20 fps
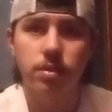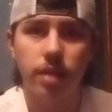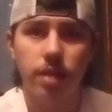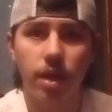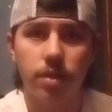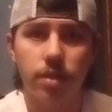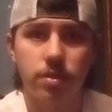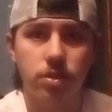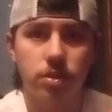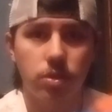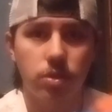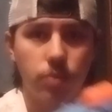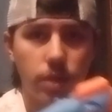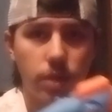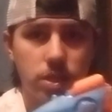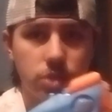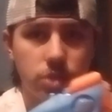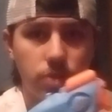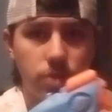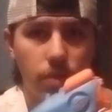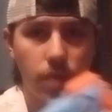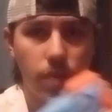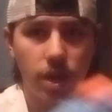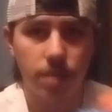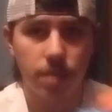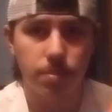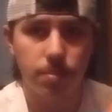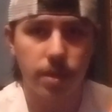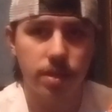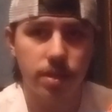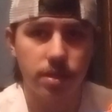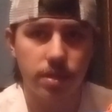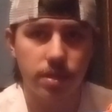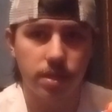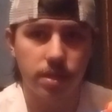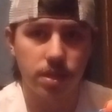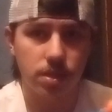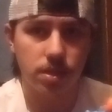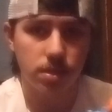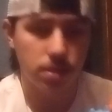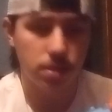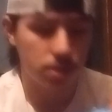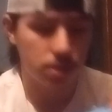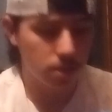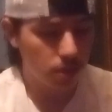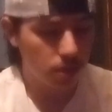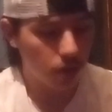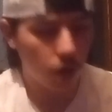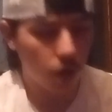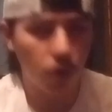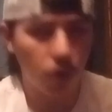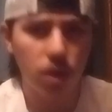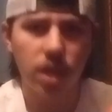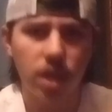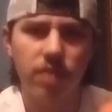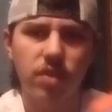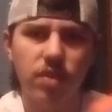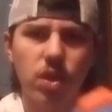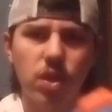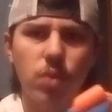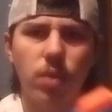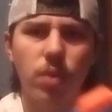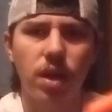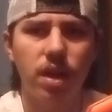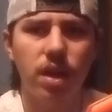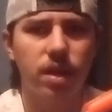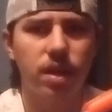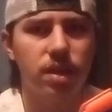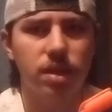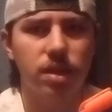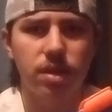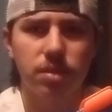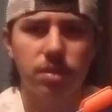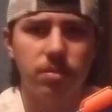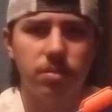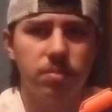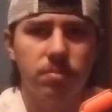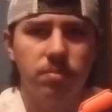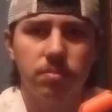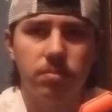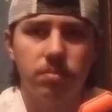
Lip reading: now to the question, do I recommend this? Only if you want a